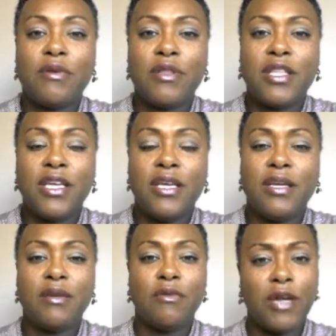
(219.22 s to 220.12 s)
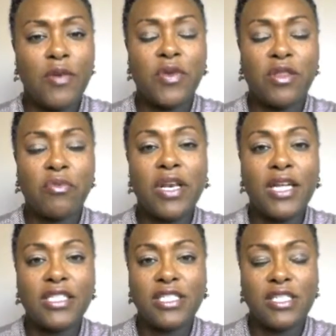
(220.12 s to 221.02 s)

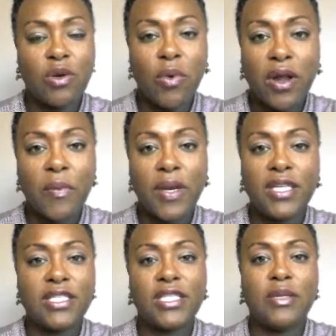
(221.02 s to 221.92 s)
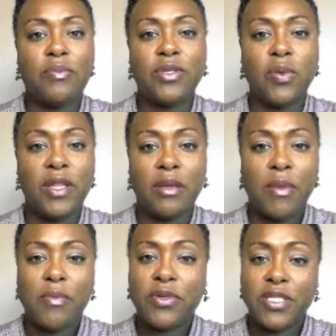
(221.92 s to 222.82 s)
the working relationship between the
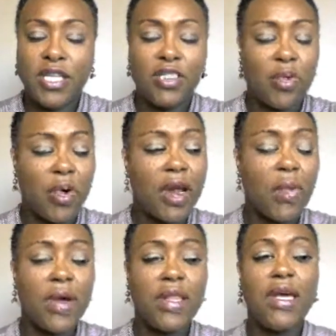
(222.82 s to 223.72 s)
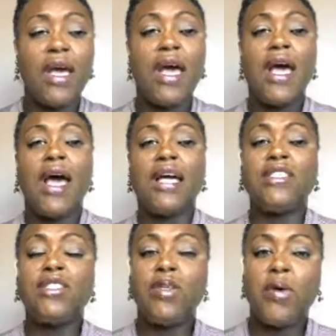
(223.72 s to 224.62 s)
members that you're working with.
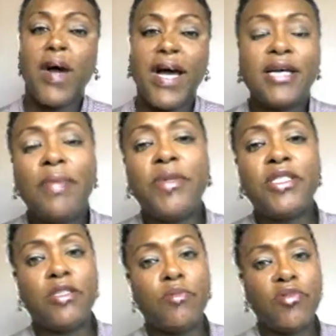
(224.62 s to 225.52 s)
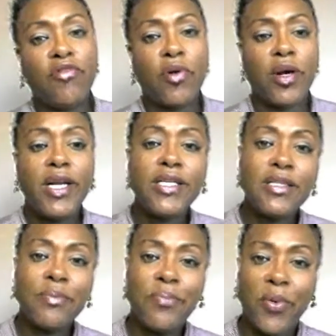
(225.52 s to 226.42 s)
And so, as I mentioned before, it is
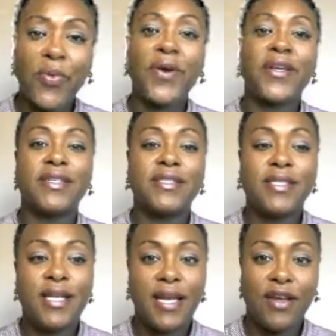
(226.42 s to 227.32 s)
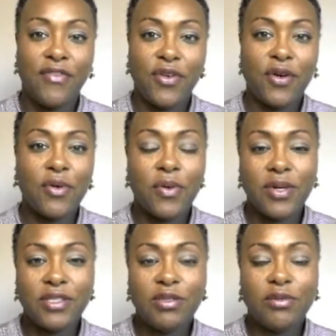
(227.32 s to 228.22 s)
important, if you're
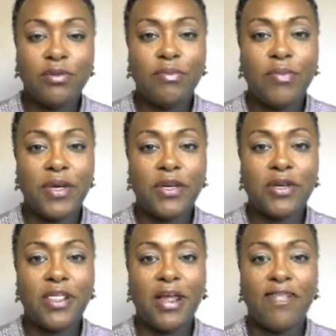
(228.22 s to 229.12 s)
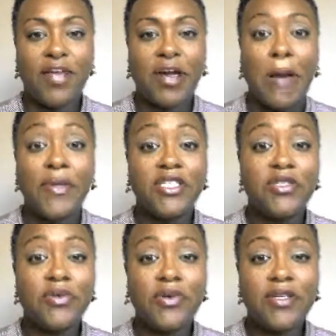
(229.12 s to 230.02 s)
going to build a very
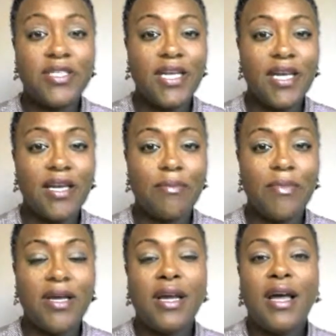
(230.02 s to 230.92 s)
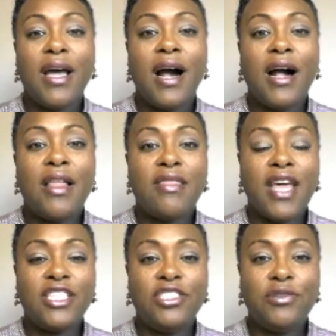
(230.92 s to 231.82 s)
mature team,
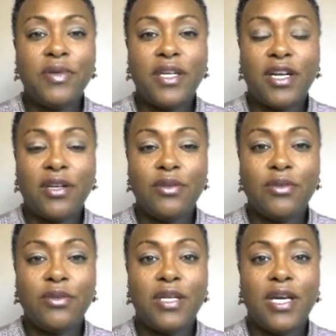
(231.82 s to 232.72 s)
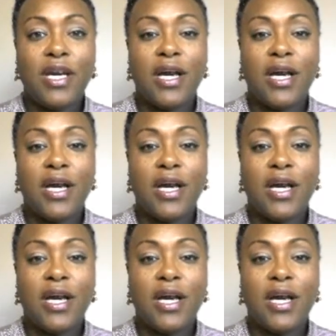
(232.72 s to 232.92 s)
that you include